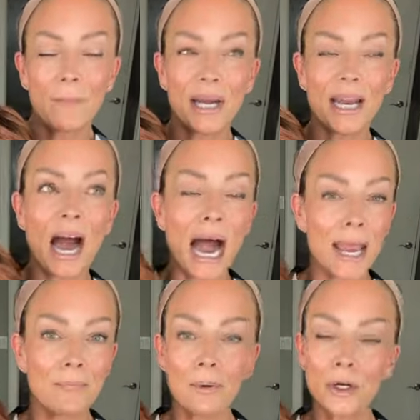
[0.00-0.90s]
But
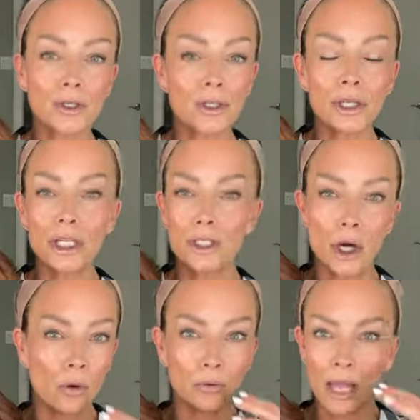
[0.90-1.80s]
I personally
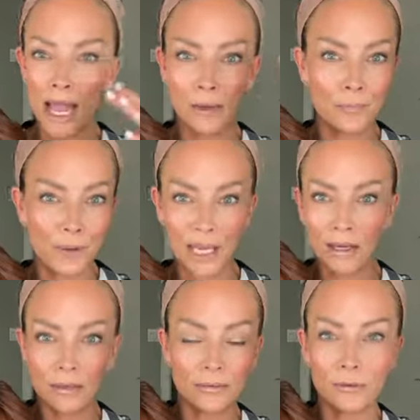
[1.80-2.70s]
don't like
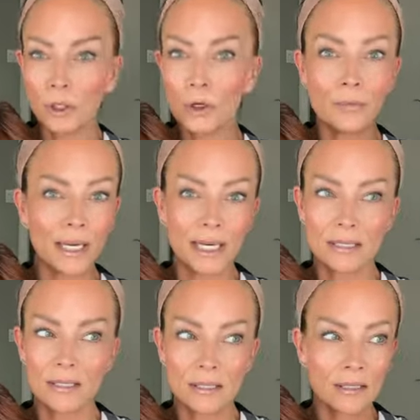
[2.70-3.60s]
big,
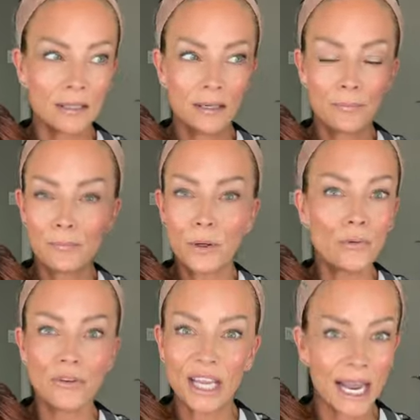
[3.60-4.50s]
voluminous,
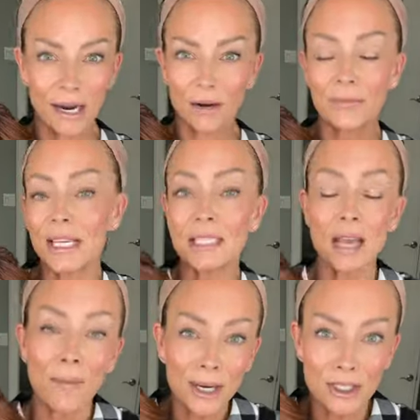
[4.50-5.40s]
poofy hair. That's
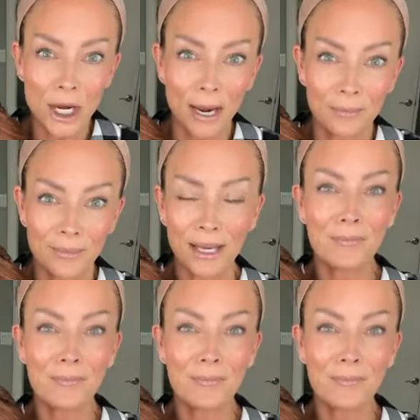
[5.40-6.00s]
not my jam.